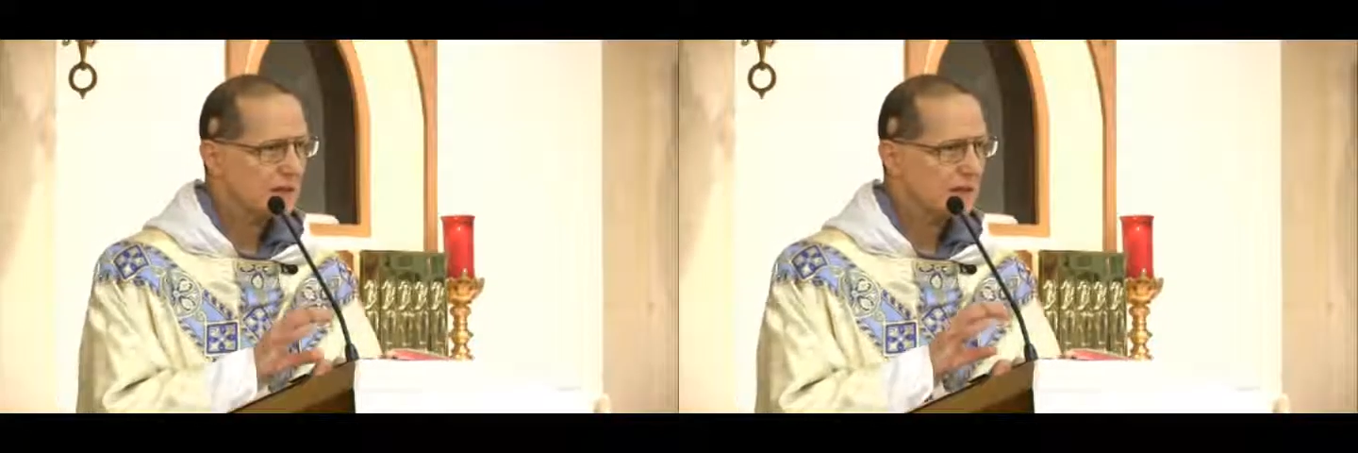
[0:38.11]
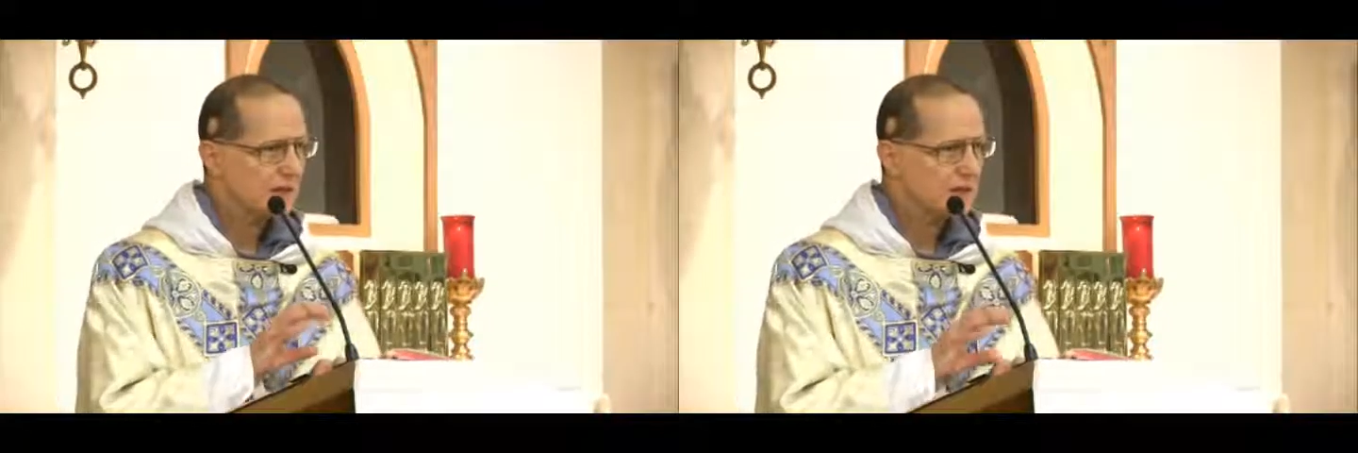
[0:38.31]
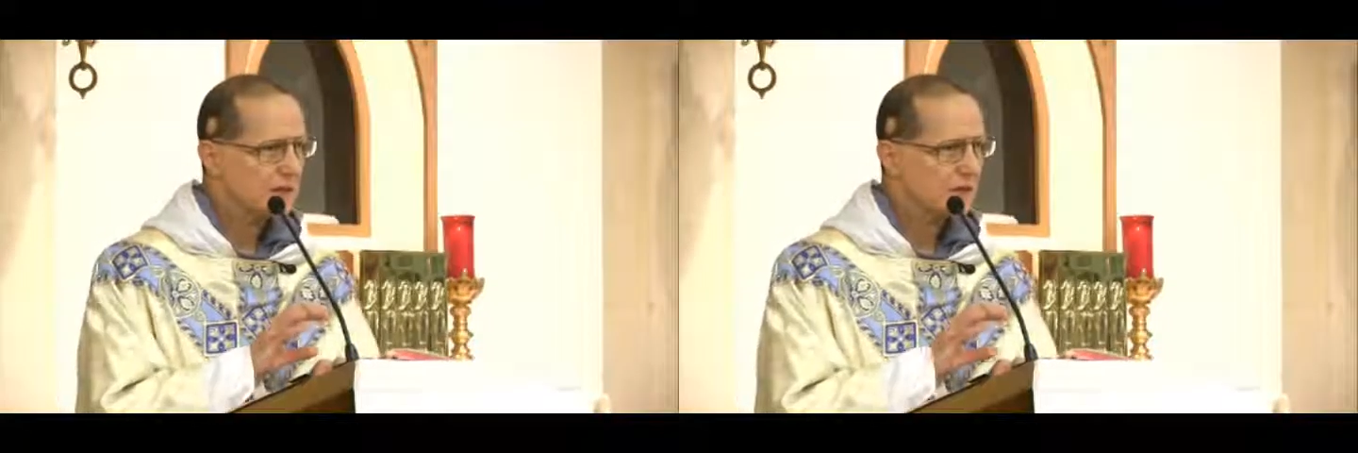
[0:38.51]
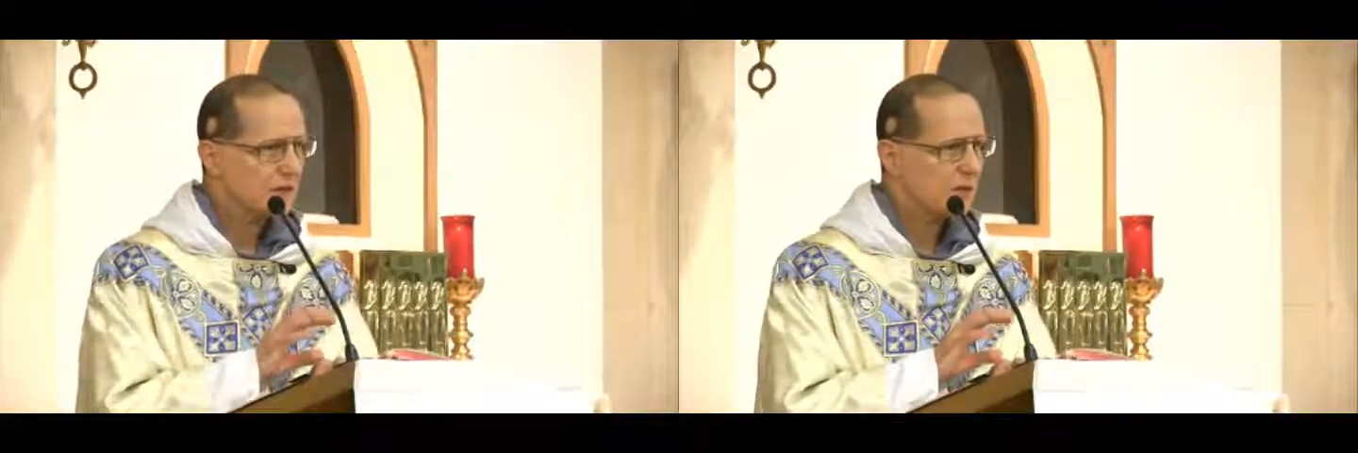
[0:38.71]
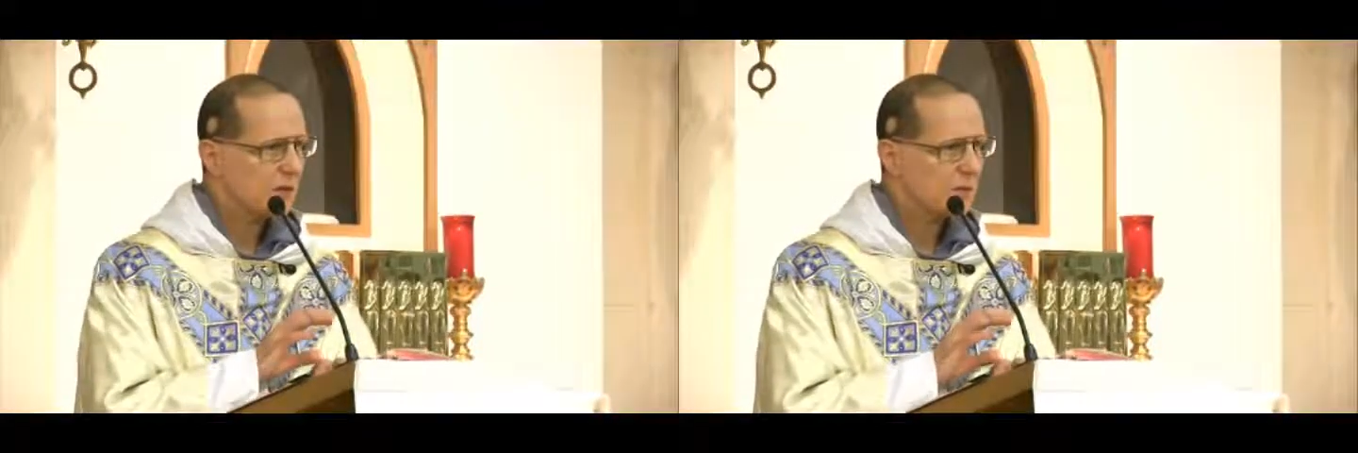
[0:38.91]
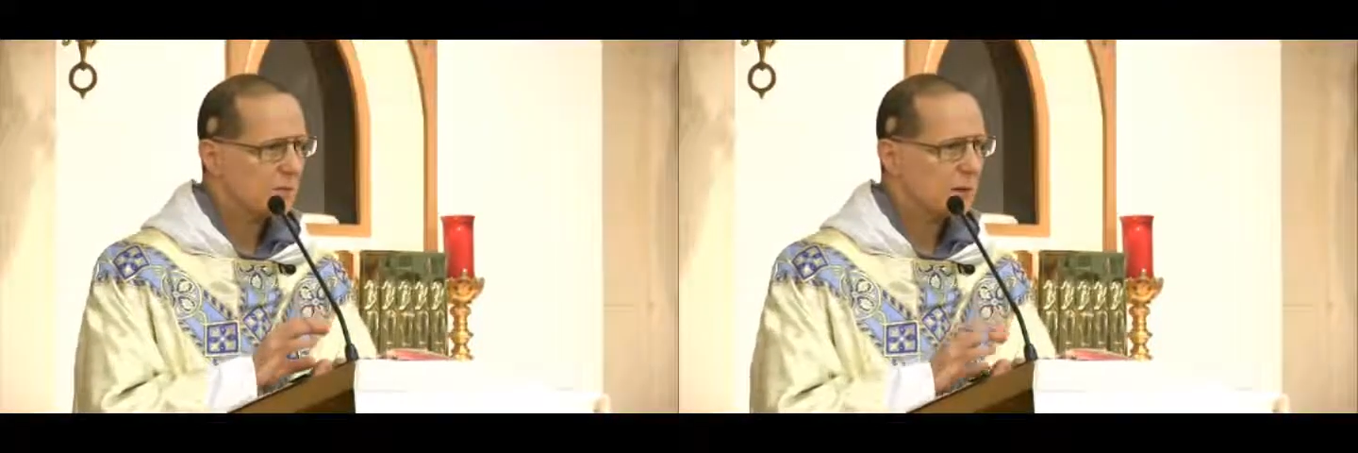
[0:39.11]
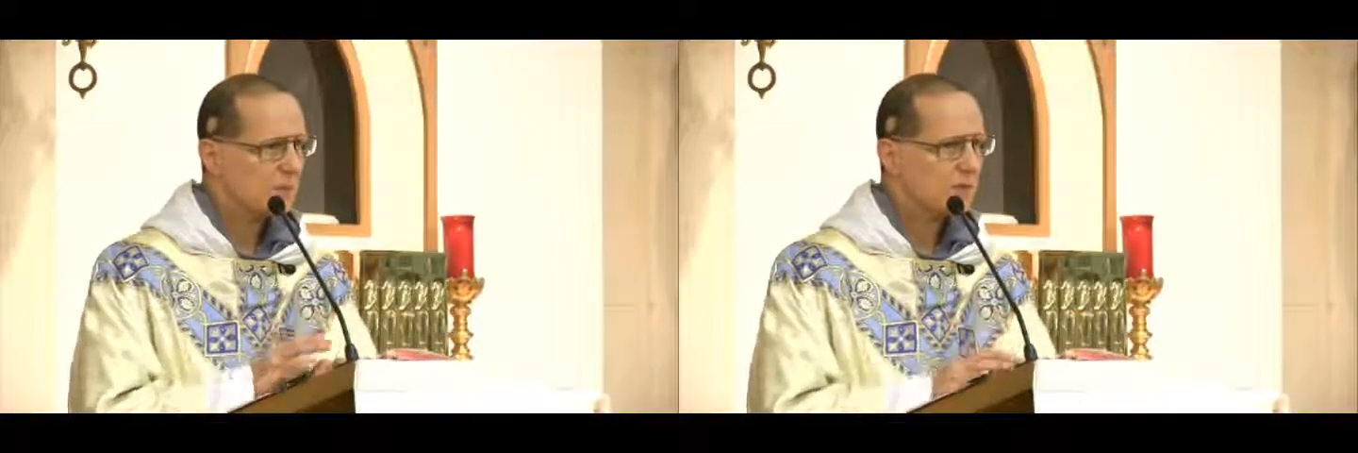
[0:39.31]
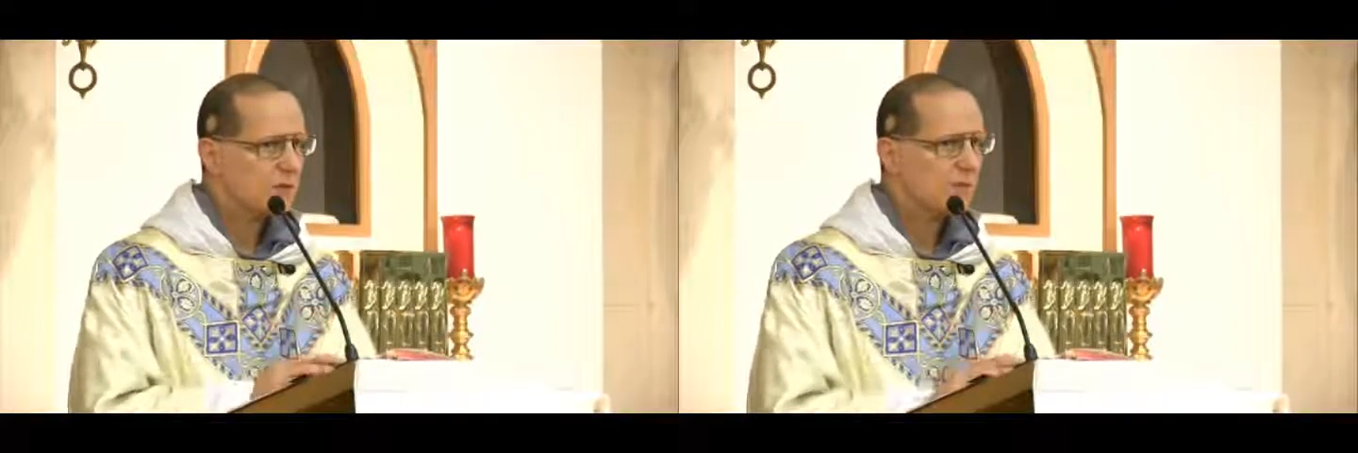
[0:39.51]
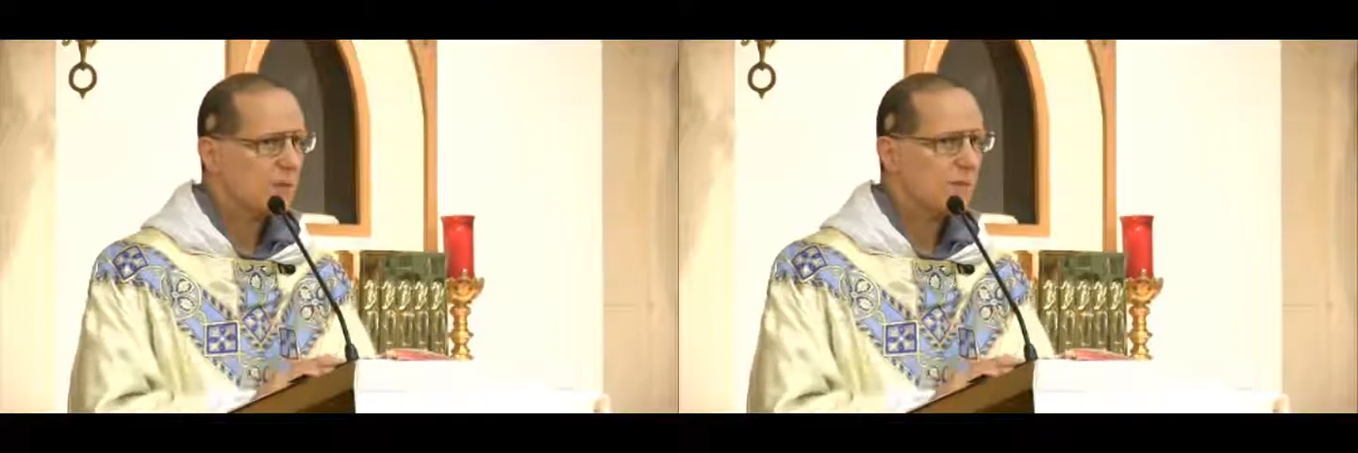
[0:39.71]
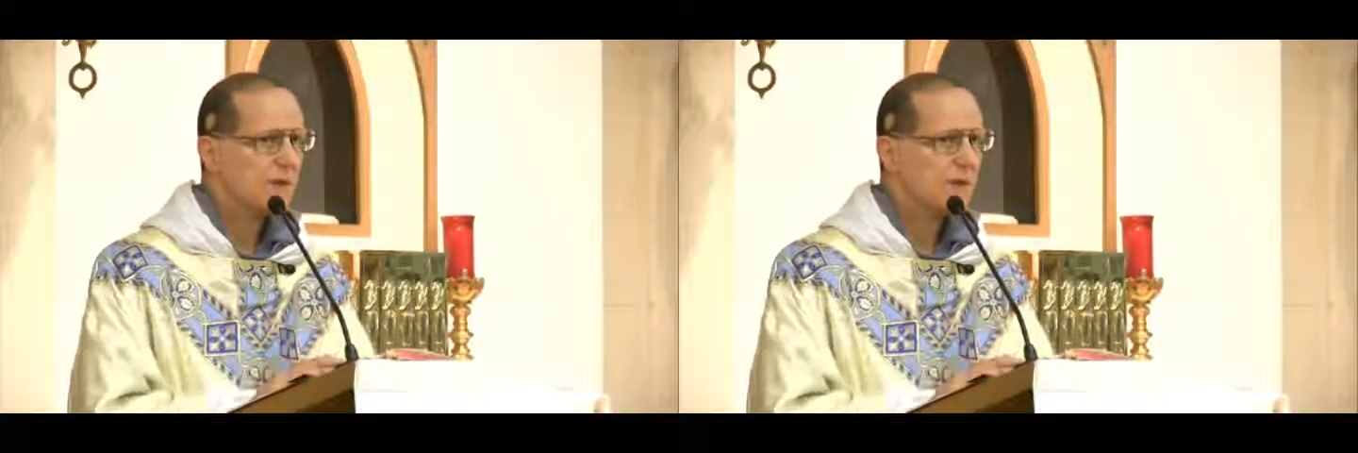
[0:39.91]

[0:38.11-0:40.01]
angel expounds to our